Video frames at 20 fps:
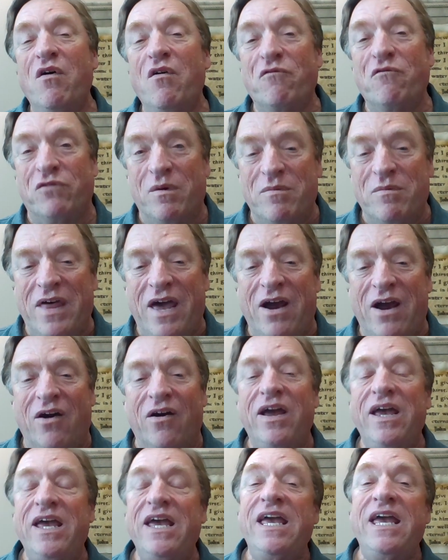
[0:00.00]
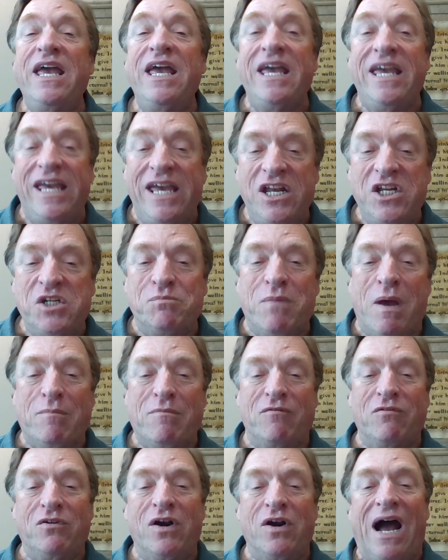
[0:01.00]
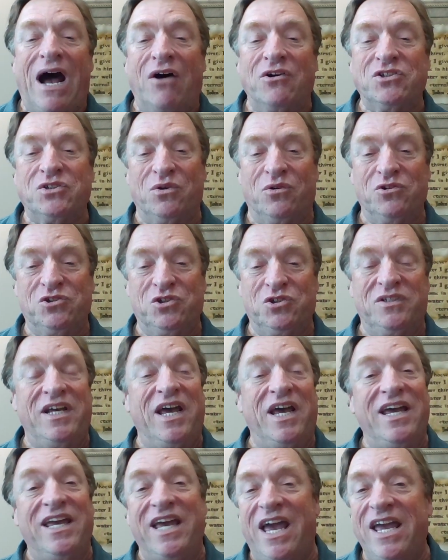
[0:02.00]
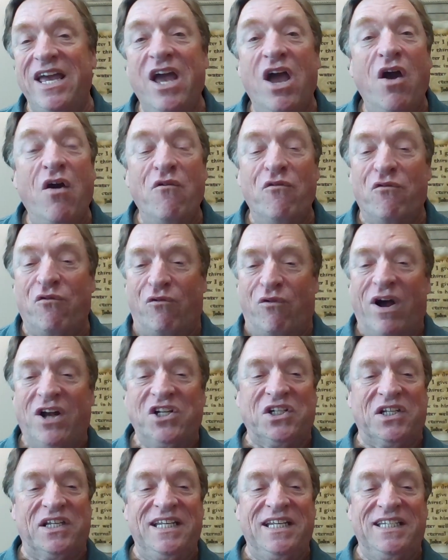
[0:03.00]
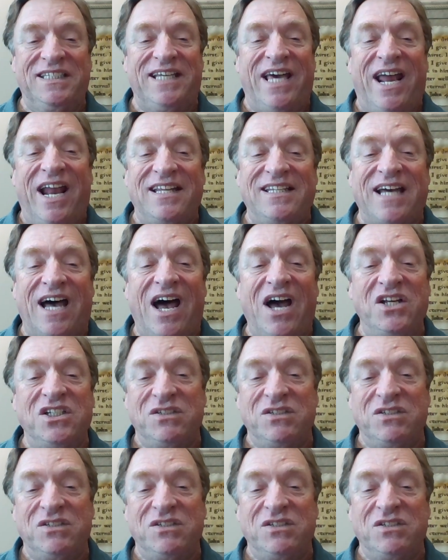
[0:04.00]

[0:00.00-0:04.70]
From there, each member of your household should take a freshly sanitized